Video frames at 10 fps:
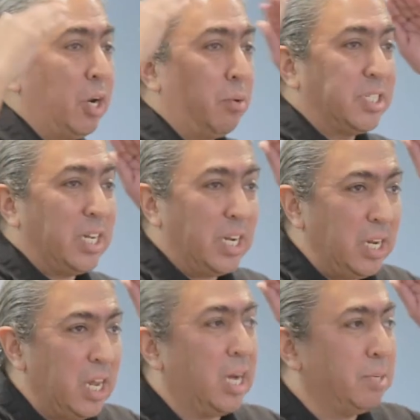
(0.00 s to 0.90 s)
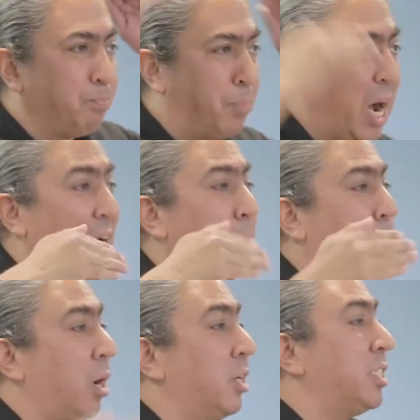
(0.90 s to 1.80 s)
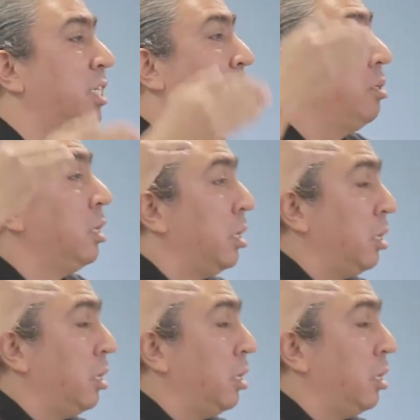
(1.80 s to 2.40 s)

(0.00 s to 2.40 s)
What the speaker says: there was a bipartisan